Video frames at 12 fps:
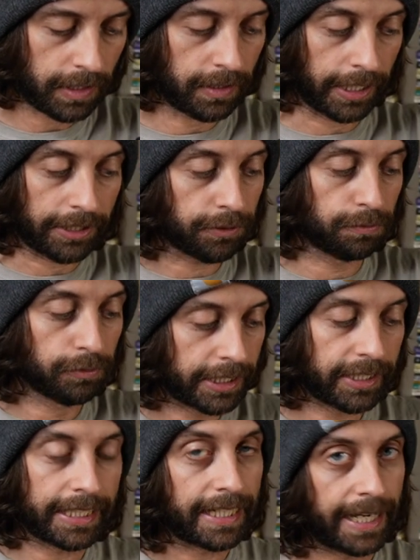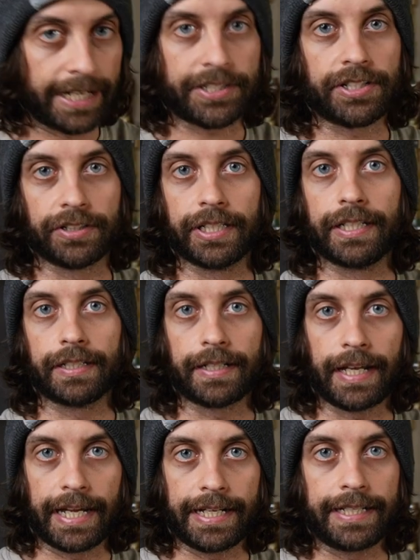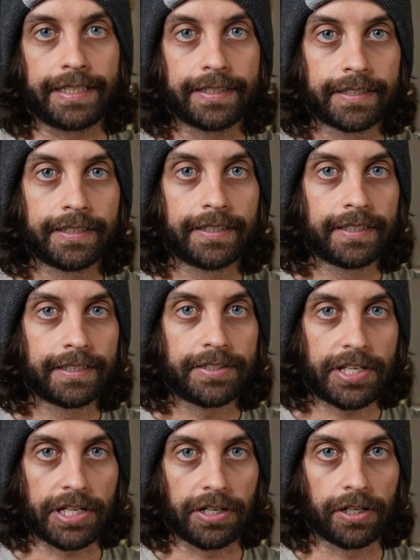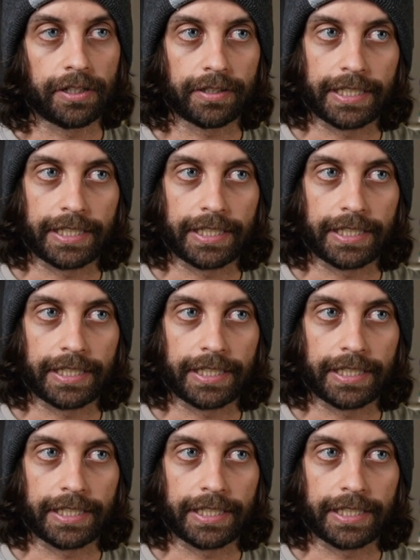like the really excellent A tier.